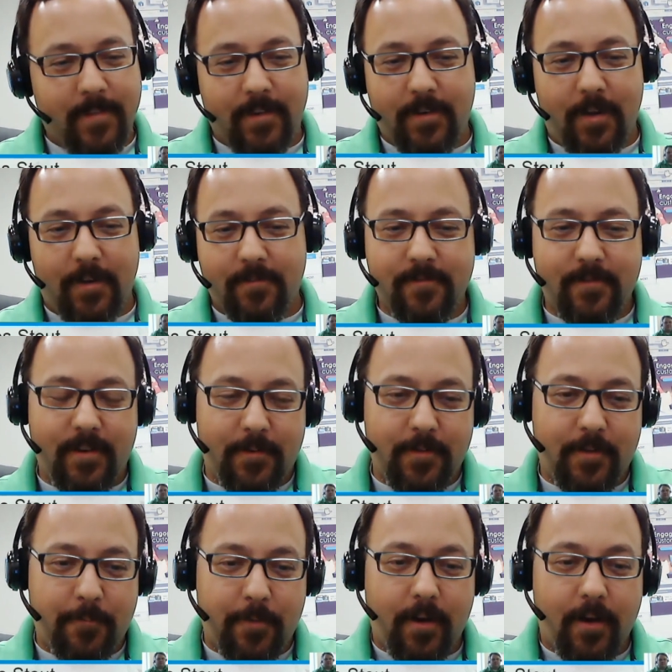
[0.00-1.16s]
No,
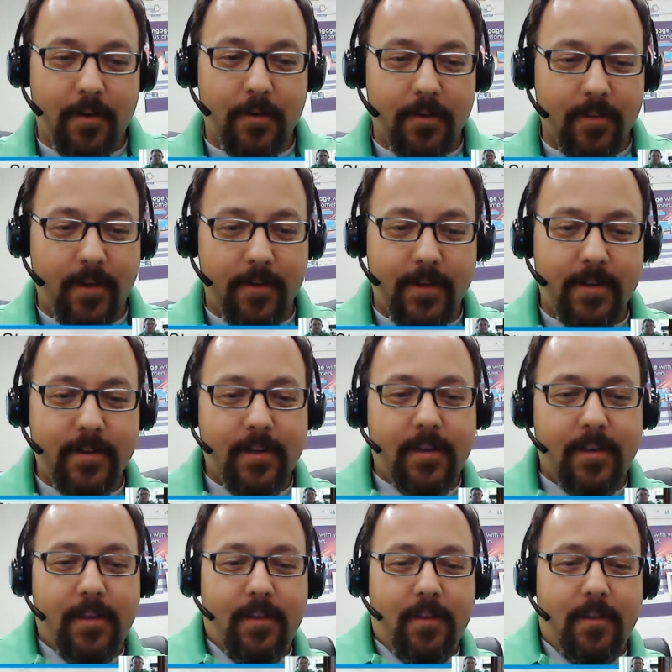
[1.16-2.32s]
we're not going to allow
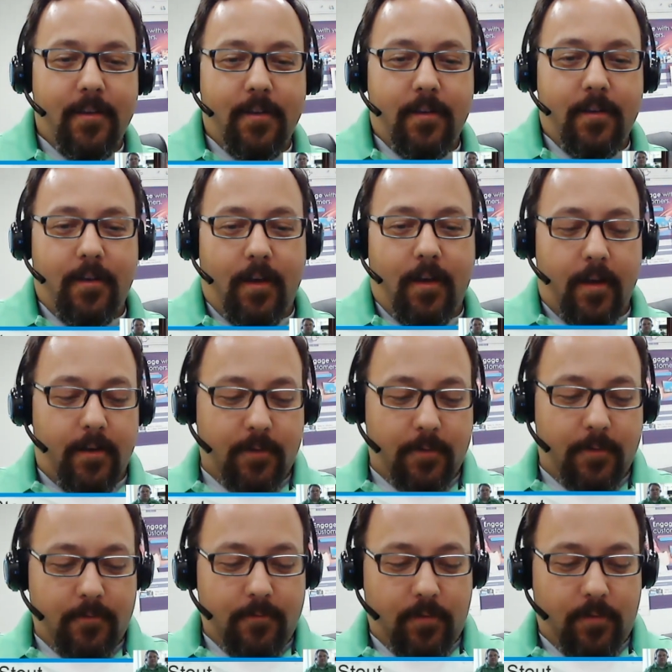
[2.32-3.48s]
that.
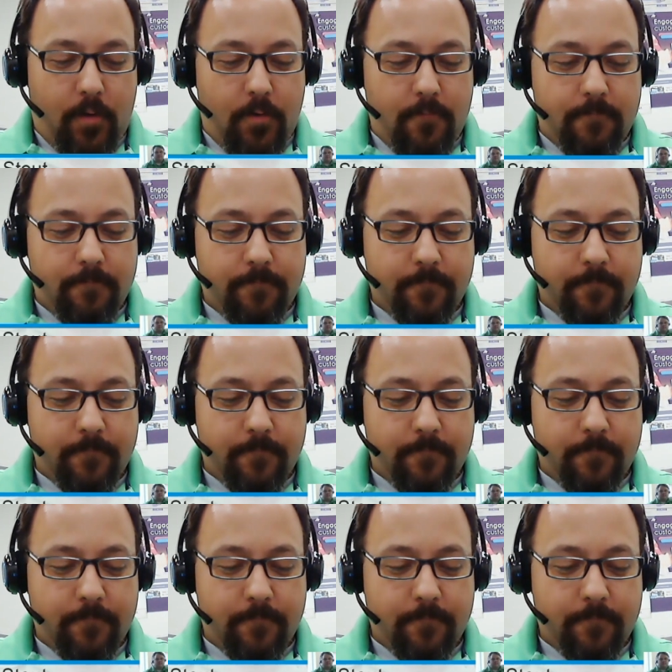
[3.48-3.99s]
So